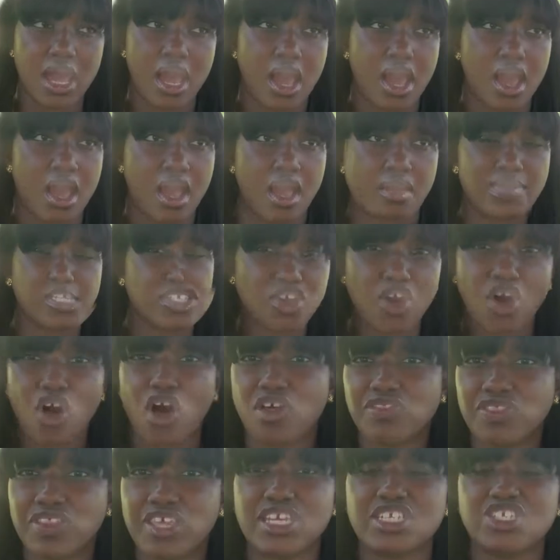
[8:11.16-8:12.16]
These are
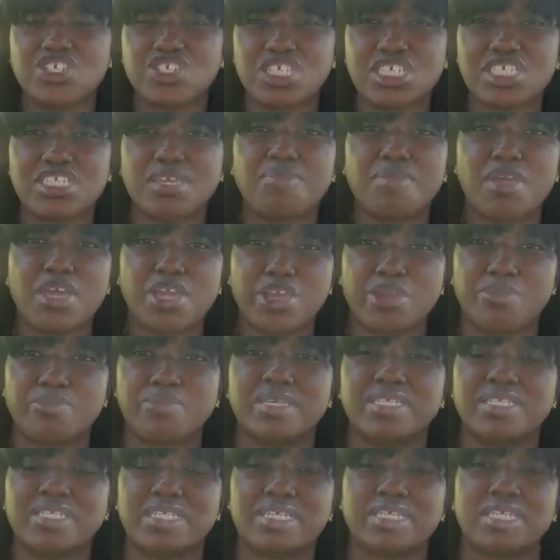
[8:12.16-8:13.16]
all things just to make your
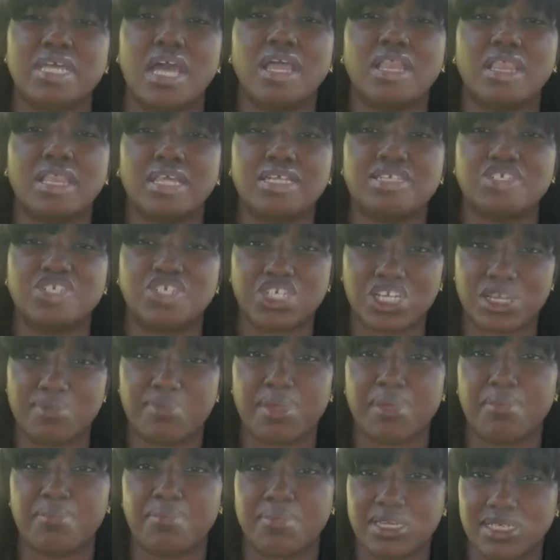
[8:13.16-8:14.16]
business a
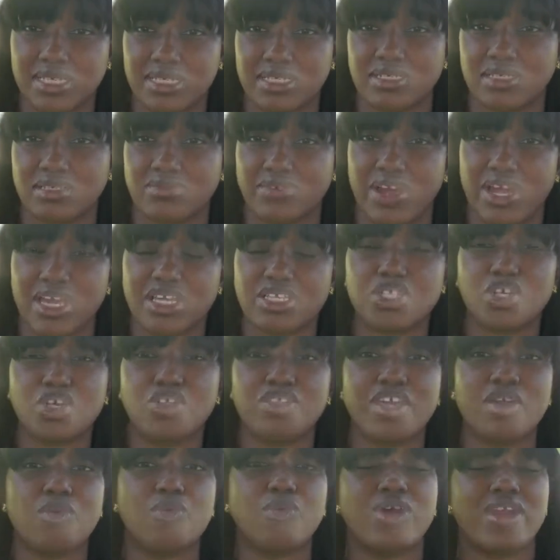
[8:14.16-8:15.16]
legitimate business, right? So
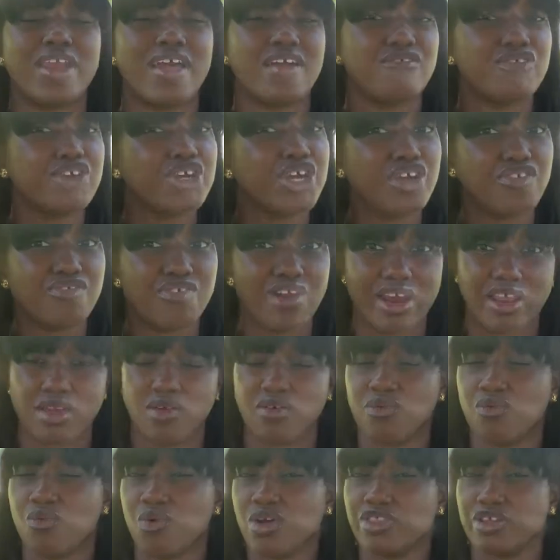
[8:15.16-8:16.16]
then whenever you're
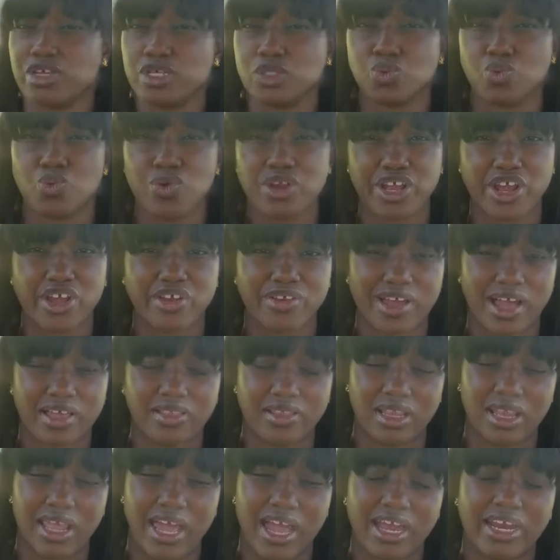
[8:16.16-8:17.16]
ready, whether it's 1 year
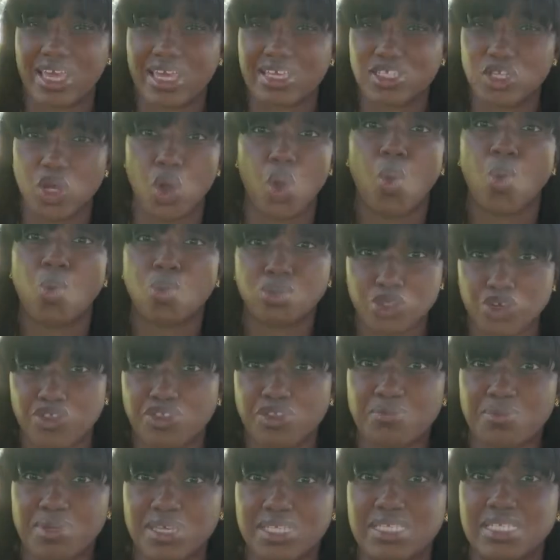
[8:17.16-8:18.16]
down the line, the older
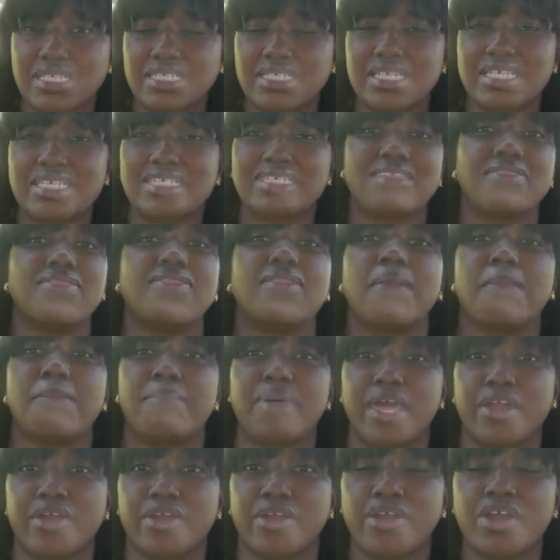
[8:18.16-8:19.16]
the business is, the
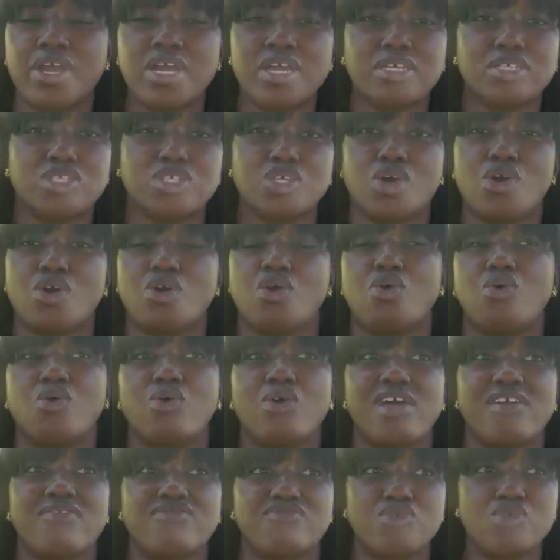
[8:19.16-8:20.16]
better.
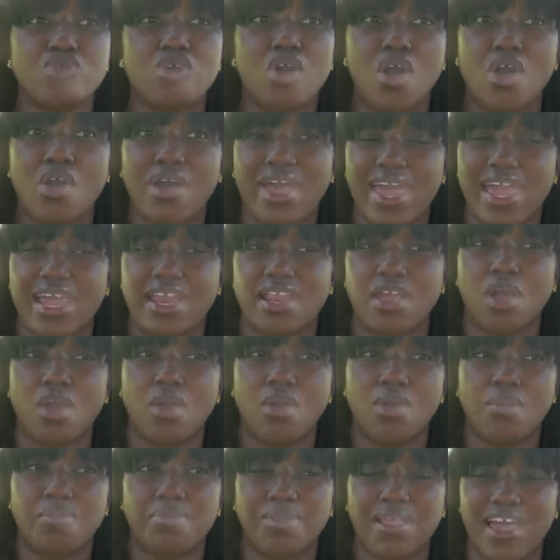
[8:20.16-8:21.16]
So if you go ahead and
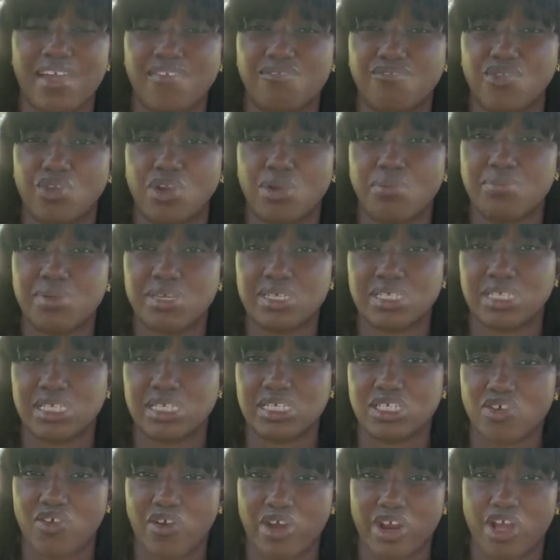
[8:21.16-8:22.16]
go apply for a
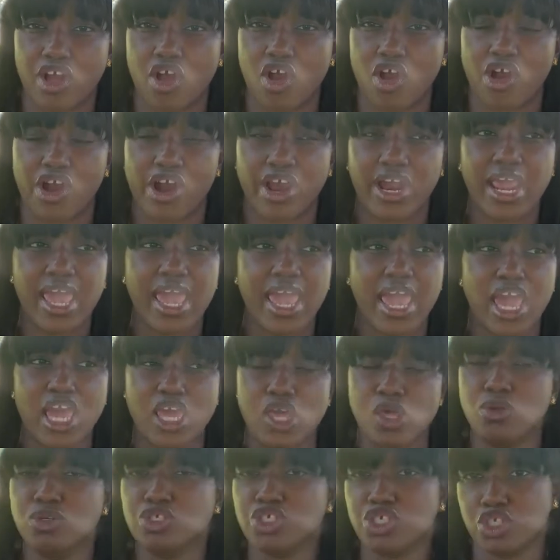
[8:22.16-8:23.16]
business credit card
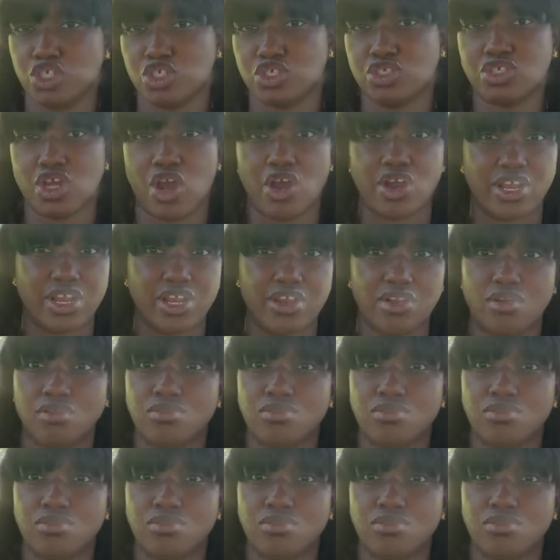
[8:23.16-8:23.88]
and you just started,